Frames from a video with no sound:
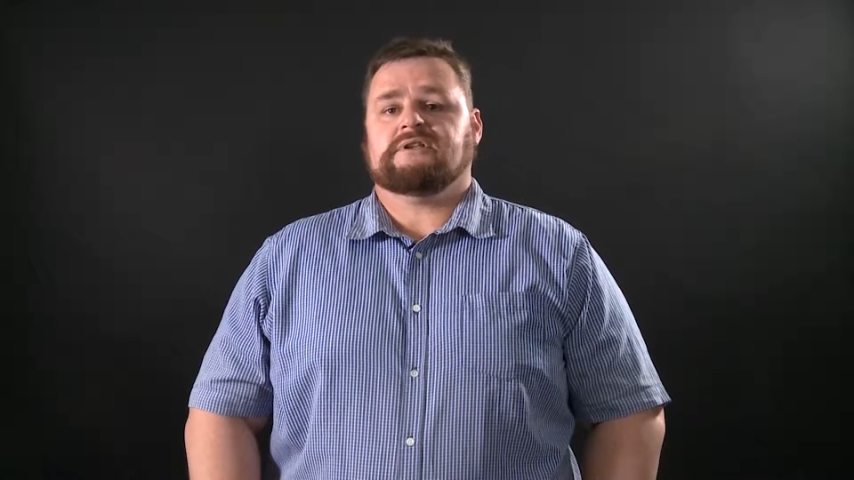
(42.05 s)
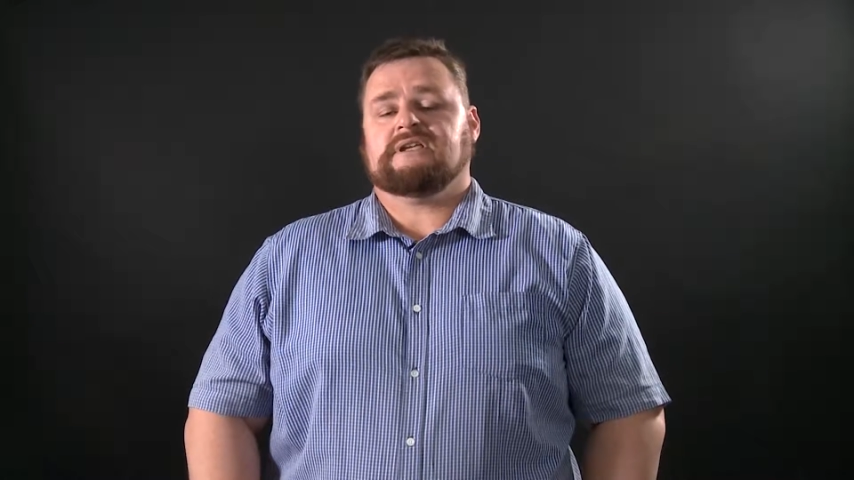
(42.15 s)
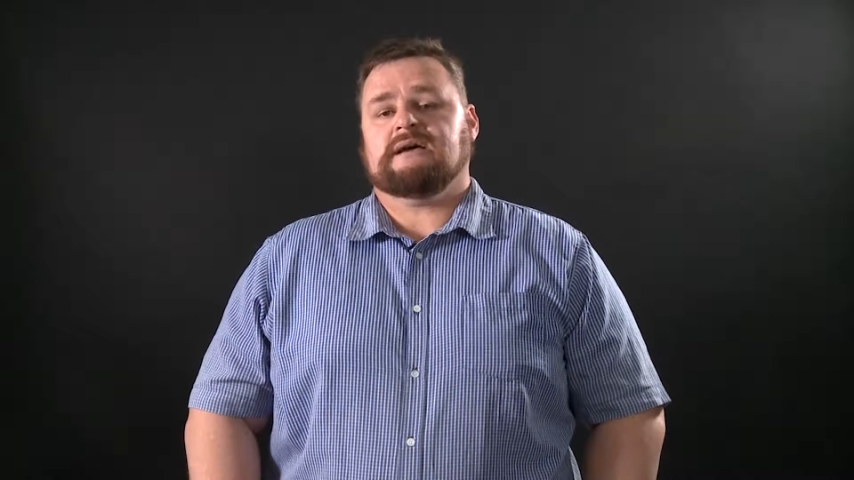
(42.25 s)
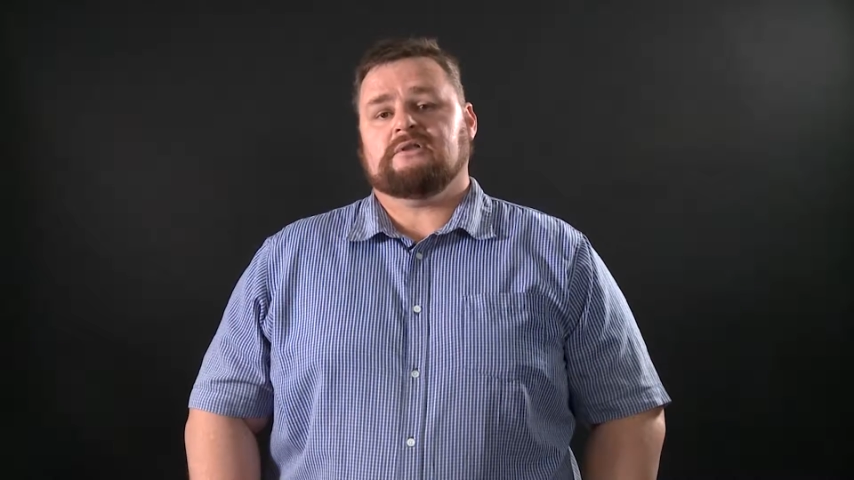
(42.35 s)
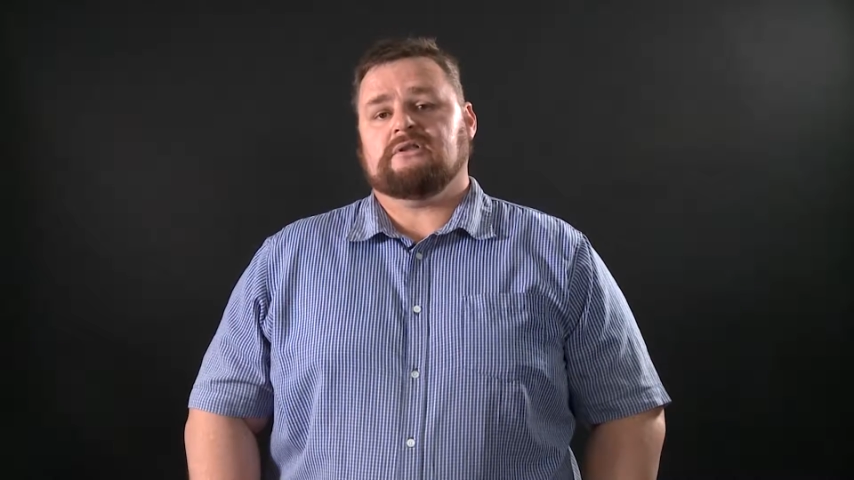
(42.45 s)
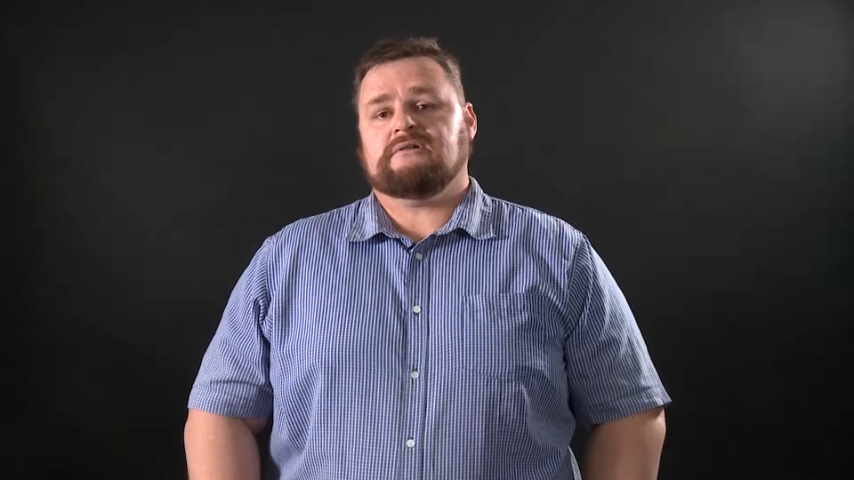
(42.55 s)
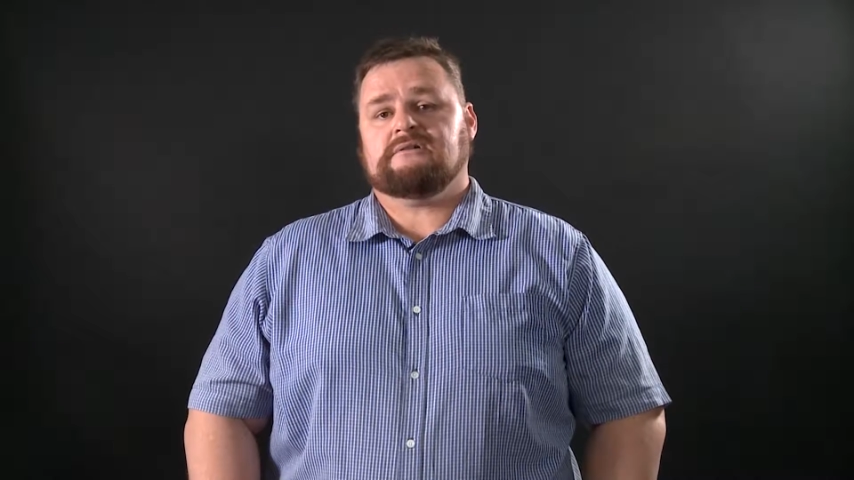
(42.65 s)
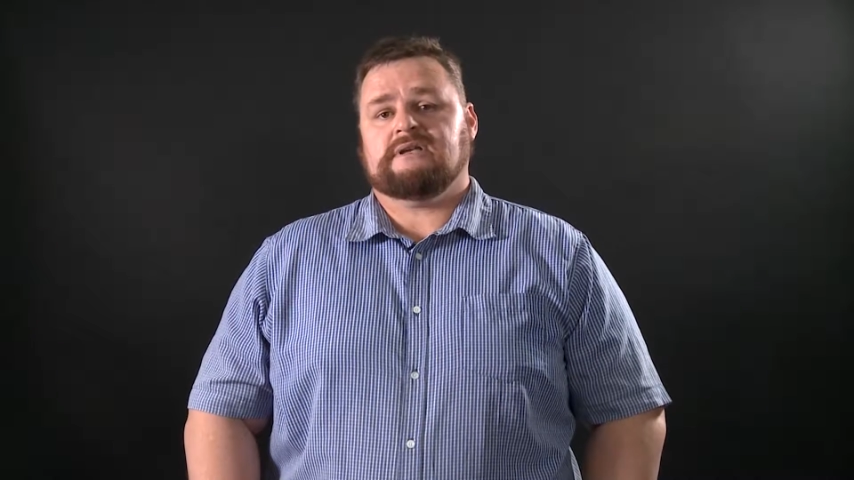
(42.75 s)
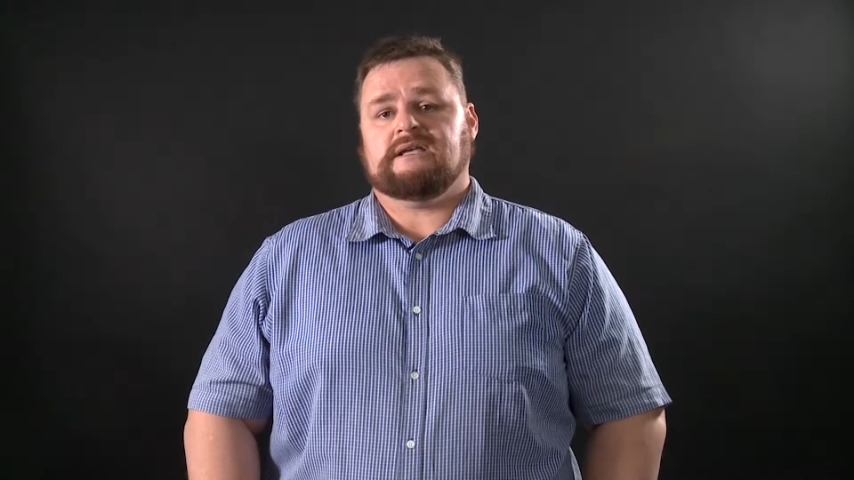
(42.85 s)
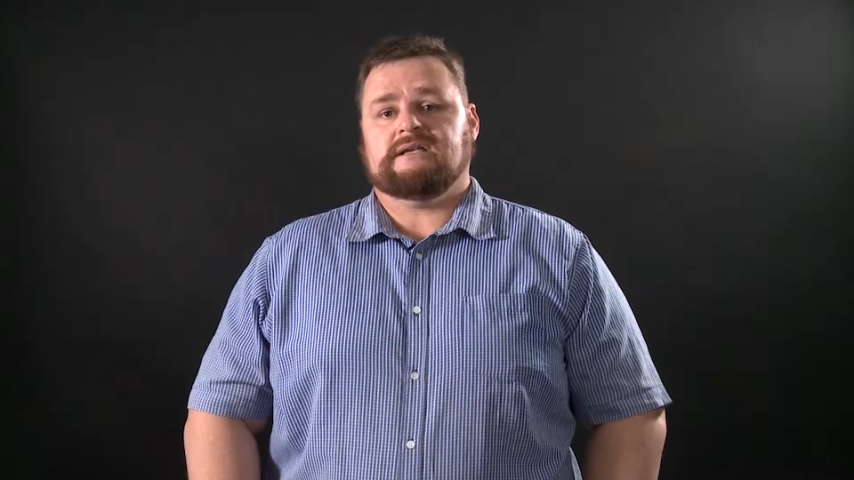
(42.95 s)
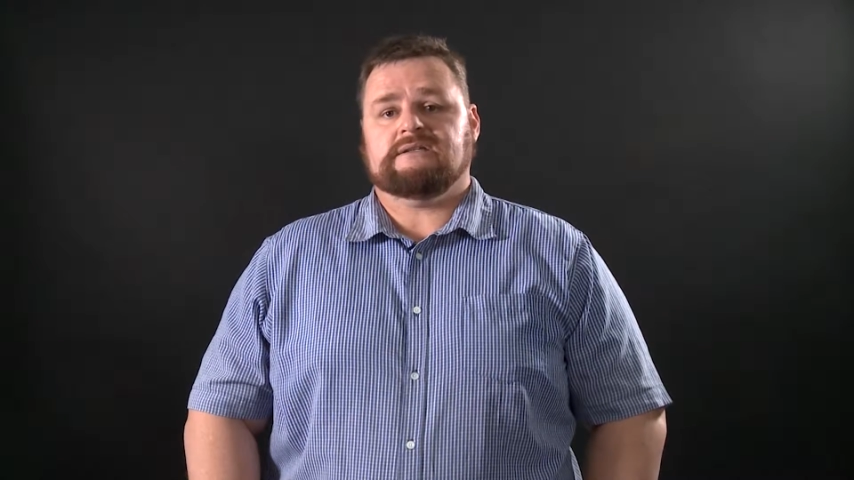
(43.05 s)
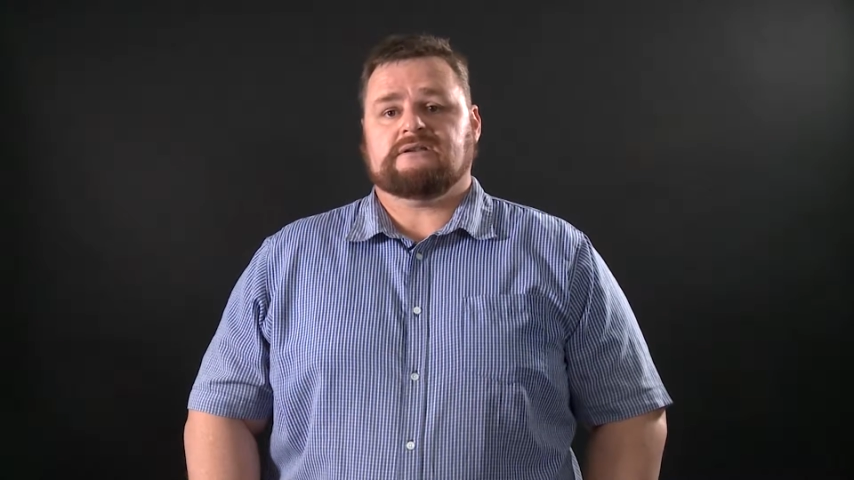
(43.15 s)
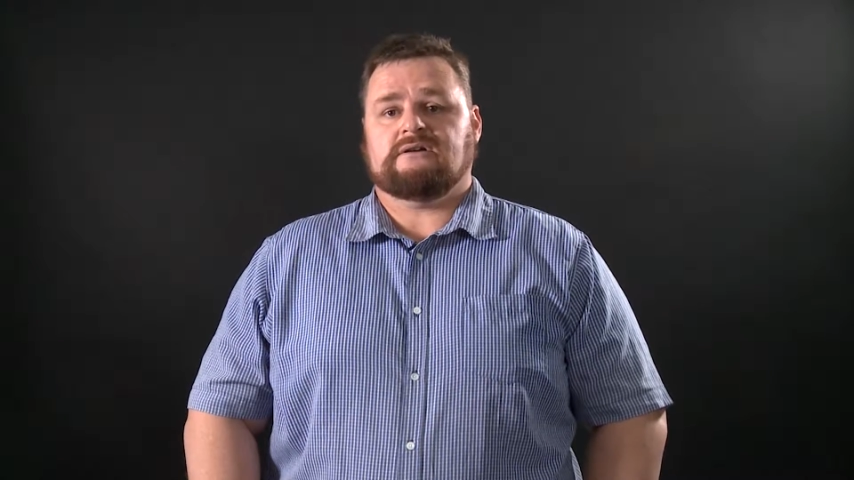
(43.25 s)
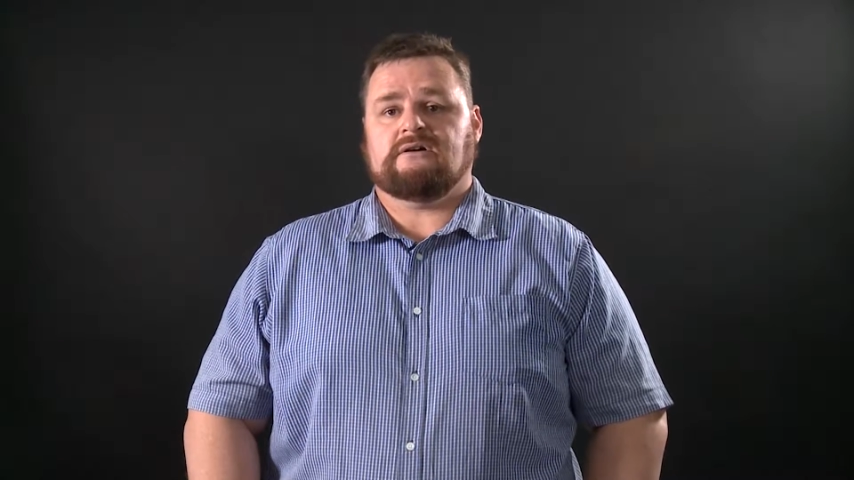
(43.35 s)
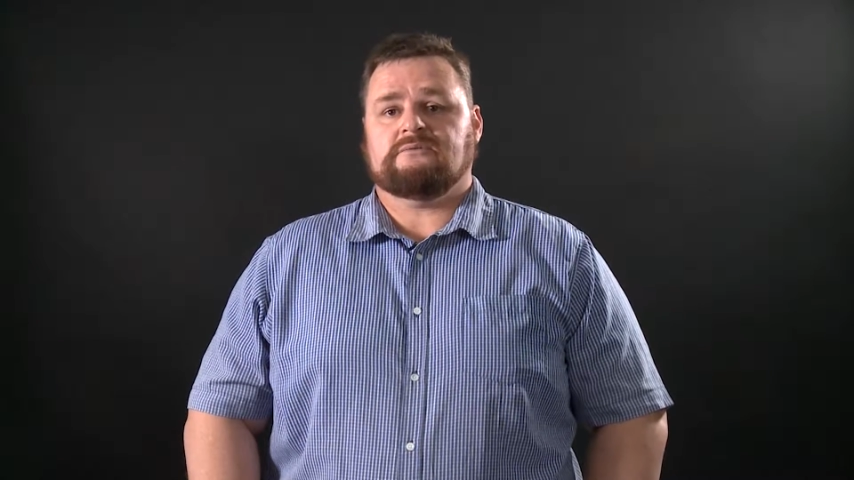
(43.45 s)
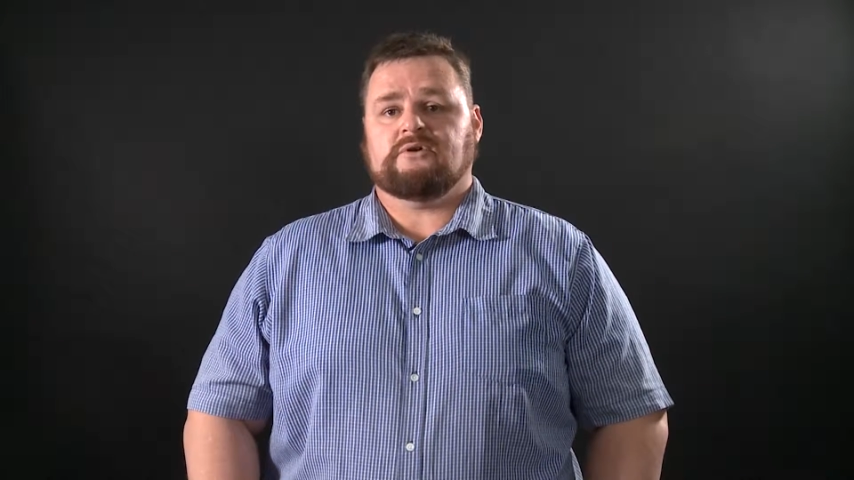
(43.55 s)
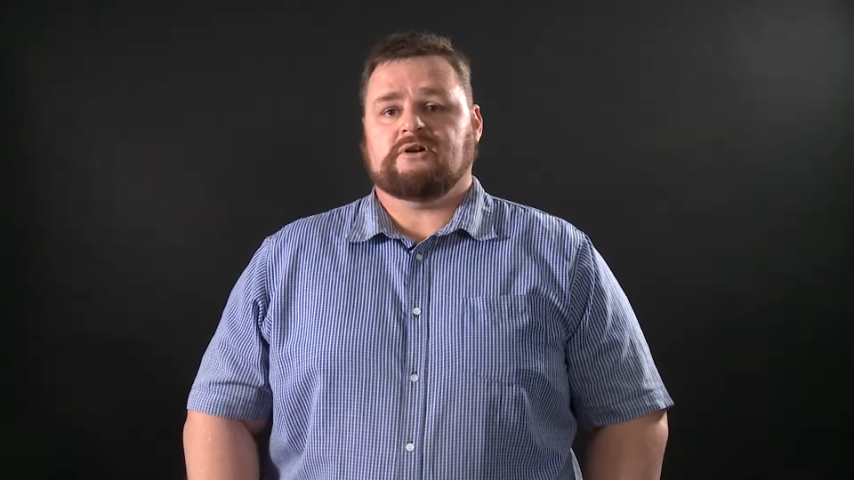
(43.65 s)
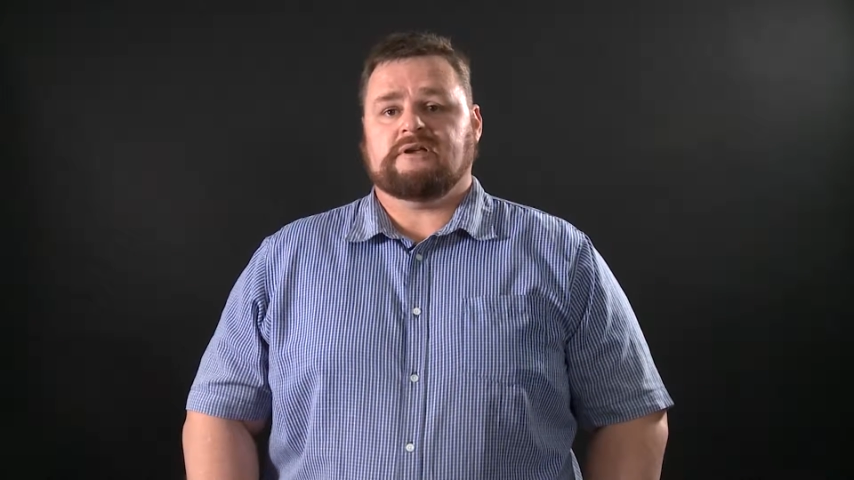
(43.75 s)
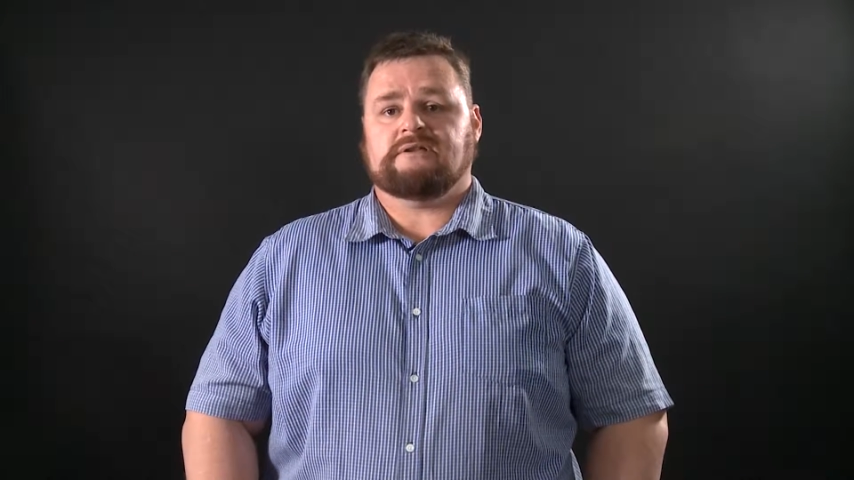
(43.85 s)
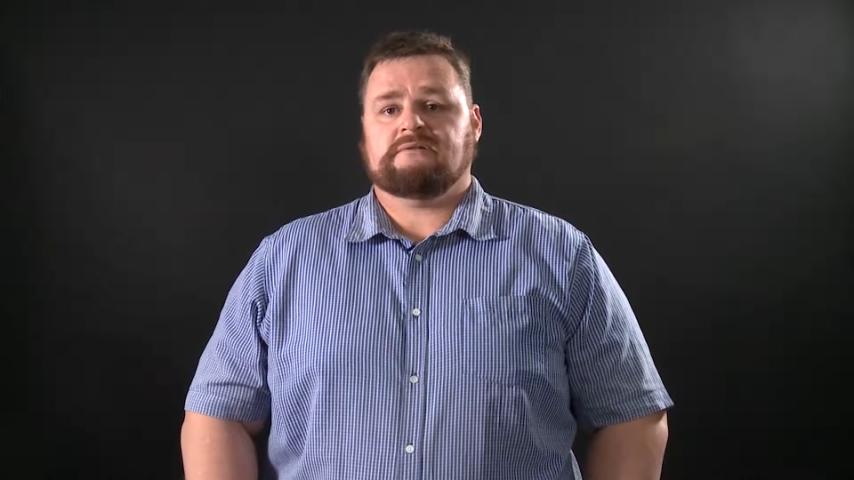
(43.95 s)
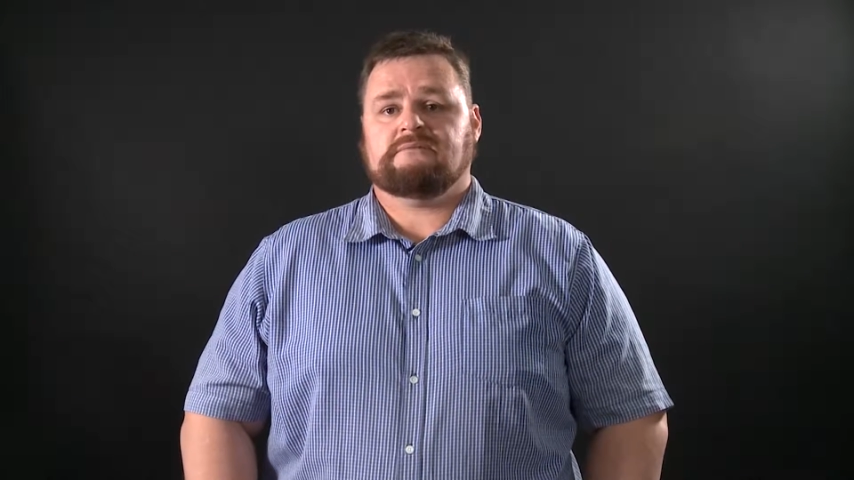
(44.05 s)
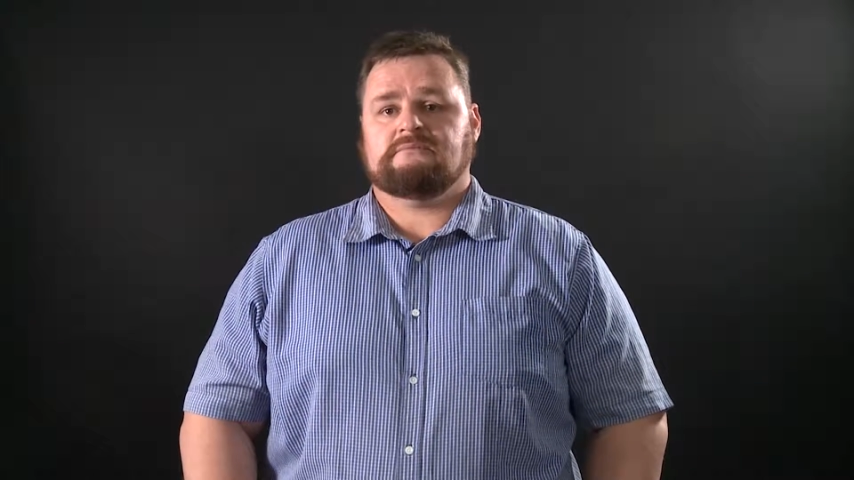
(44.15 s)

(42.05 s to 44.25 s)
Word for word: and come along is on my